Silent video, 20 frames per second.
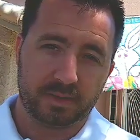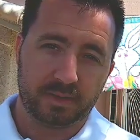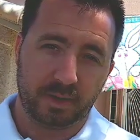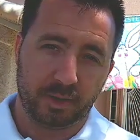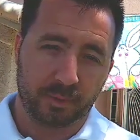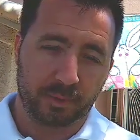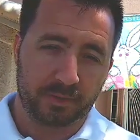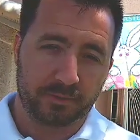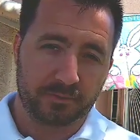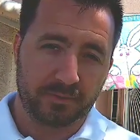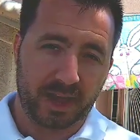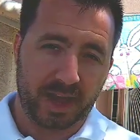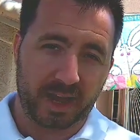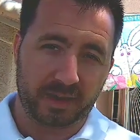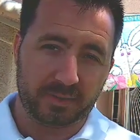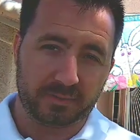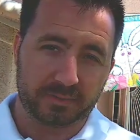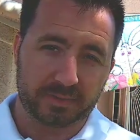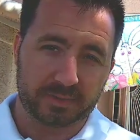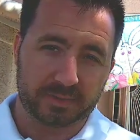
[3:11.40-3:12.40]
Number 5.
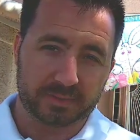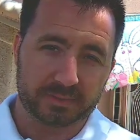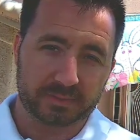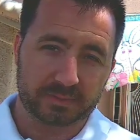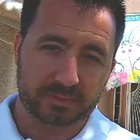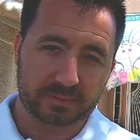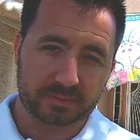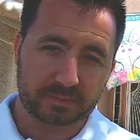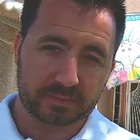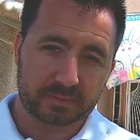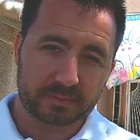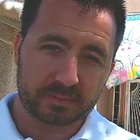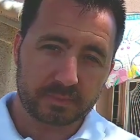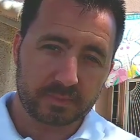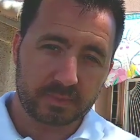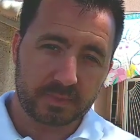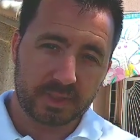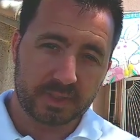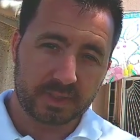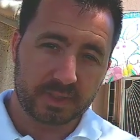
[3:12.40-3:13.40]

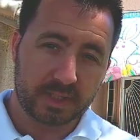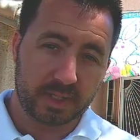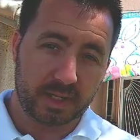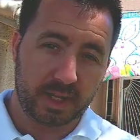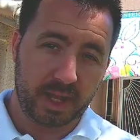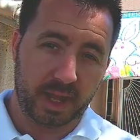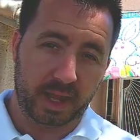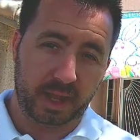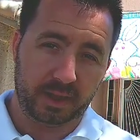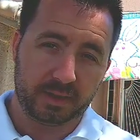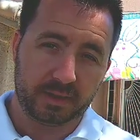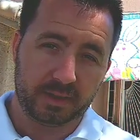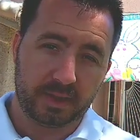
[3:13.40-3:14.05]
Today,